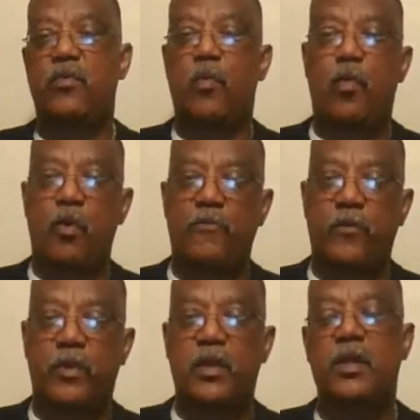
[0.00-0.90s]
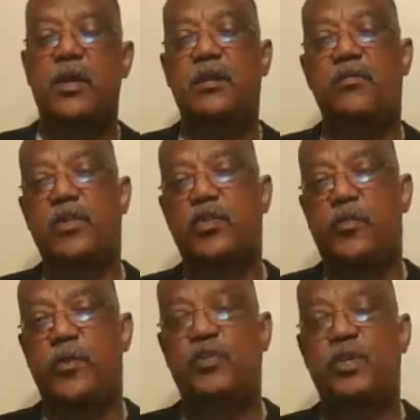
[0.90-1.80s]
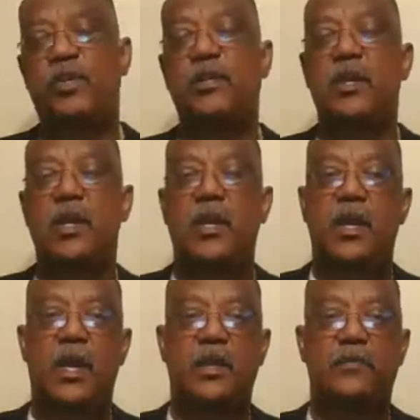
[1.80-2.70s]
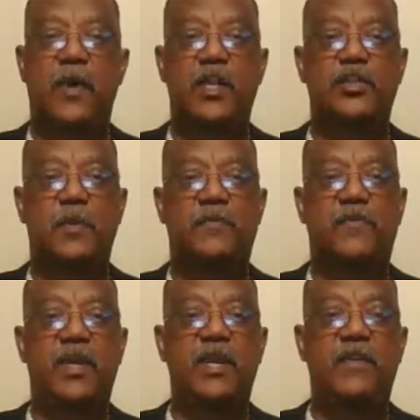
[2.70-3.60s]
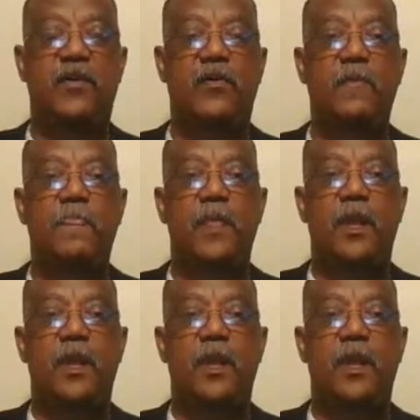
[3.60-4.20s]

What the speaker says: reward for good, retribution and punishment for evil,